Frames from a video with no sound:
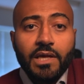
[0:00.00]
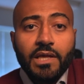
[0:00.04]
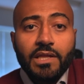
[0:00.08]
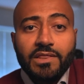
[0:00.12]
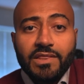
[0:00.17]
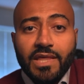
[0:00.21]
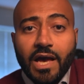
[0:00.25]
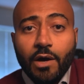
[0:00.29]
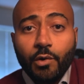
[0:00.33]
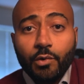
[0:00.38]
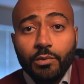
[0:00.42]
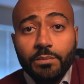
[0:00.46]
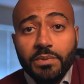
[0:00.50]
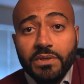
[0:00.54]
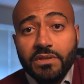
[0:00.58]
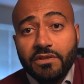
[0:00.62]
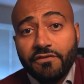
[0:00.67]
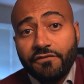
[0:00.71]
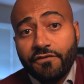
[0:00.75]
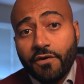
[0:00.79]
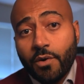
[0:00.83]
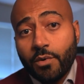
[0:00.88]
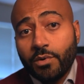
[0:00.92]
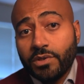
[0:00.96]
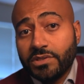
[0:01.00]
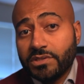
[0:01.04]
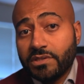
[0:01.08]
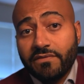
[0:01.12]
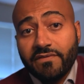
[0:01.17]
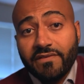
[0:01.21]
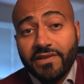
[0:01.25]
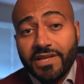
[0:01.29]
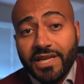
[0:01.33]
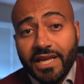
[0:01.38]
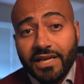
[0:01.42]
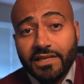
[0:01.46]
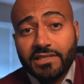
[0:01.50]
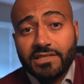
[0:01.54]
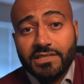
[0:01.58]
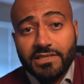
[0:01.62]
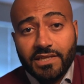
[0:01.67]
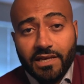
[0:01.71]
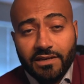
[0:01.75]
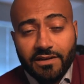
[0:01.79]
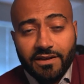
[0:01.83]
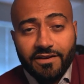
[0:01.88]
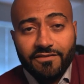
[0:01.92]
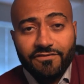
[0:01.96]
That will be the focus of the next
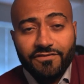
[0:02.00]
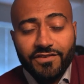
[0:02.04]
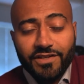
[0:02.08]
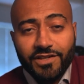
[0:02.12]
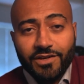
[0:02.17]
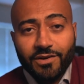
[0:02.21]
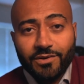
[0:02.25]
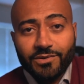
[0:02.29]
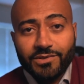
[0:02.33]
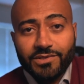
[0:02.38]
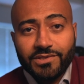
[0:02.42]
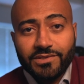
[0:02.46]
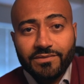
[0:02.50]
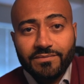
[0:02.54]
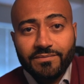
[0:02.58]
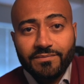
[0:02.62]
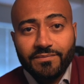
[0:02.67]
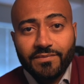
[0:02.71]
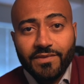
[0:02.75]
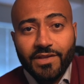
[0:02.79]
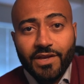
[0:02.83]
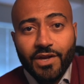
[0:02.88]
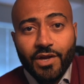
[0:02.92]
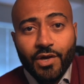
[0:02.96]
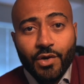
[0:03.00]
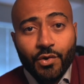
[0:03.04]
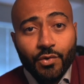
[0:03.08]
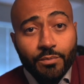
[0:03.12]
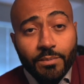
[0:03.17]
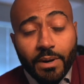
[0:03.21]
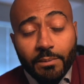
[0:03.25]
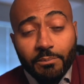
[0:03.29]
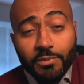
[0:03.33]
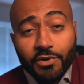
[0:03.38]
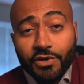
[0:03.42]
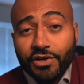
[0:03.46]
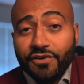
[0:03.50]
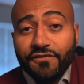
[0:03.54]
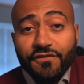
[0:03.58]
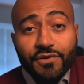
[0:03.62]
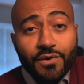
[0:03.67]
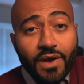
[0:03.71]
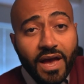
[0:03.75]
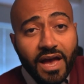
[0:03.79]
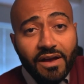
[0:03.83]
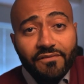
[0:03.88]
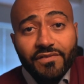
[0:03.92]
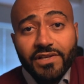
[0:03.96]
set of videos. Remember, if you
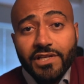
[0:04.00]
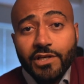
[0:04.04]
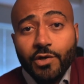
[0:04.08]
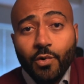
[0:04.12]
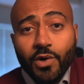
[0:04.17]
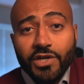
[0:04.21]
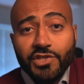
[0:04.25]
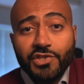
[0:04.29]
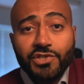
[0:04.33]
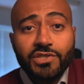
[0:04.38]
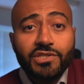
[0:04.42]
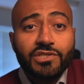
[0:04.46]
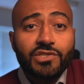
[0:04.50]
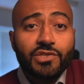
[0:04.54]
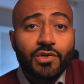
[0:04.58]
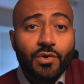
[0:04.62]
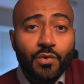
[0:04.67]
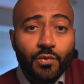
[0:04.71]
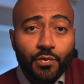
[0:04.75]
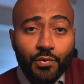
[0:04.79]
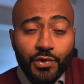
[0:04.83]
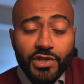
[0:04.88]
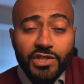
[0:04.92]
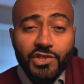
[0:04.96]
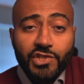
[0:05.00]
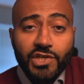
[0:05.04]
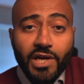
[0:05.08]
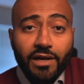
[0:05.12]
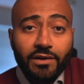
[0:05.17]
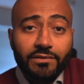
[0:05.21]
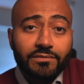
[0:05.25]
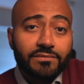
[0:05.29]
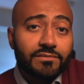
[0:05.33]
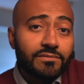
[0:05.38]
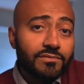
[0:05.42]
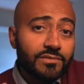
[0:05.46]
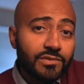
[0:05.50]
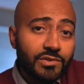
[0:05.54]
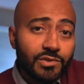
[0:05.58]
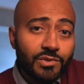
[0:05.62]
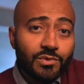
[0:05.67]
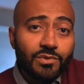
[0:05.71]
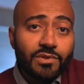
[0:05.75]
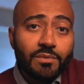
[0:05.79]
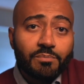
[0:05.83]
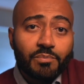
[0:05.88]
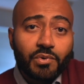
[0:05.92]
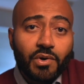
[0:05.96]
have any questions, reach out. Do
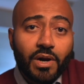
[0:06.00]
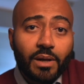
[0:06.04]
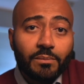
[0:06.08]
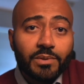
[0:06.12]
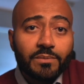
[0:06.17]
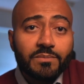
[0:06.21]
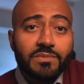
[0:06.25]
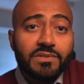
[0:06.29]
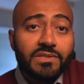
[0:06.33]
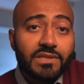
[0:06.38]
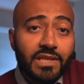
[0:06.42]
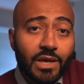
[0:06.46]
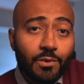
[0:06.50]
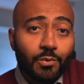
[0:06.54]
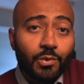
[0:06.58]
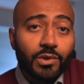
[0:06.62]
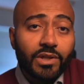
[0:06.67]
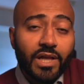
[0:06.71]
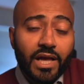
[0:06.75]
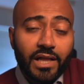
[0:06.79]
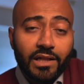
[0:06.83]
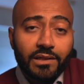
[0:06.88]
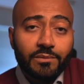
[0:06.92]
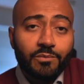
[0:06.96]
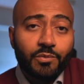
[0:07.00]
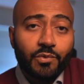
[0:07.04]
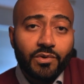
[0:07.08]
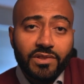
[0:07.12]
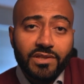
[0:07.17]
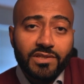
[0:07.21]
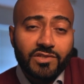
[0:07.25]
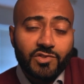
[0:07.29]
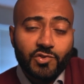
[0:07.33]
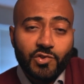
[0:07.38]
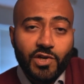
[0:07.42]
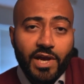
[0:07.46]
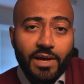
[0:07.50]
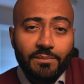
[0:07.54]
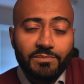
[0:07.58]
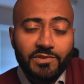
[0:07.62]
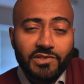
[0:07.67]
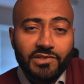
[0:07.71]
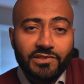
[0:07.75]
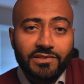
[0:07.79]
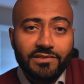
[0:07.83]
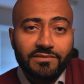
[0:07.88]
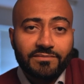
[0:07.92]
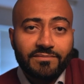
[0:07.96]
the problems, they will help with this
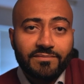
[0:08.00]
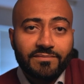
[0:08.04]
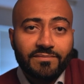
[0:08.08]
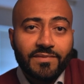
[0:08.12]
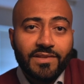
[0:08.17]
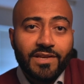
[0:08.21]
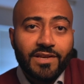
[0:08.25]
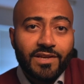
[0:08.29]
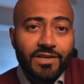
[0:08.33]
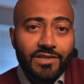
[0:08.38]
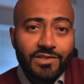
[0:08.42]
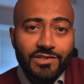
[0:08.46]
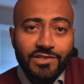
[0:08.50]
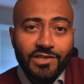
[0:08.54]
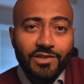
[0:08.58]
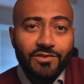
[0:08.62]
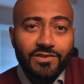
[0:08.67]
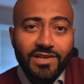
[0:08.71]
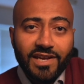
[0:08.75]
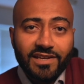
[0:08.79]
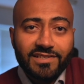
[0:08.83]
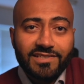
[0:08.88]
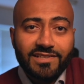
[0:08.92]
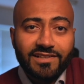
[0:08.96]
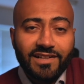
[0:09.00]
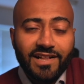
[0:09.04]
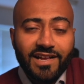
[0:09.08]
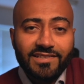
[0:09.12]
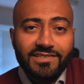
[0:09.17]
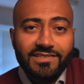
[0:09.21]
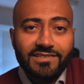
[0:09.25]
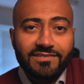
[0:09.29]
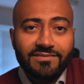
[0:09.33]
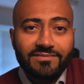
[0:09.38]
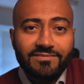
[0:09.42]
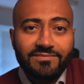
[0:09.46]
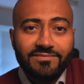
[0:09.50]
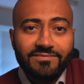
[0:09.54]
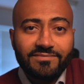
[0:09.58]
chapter. See you next class.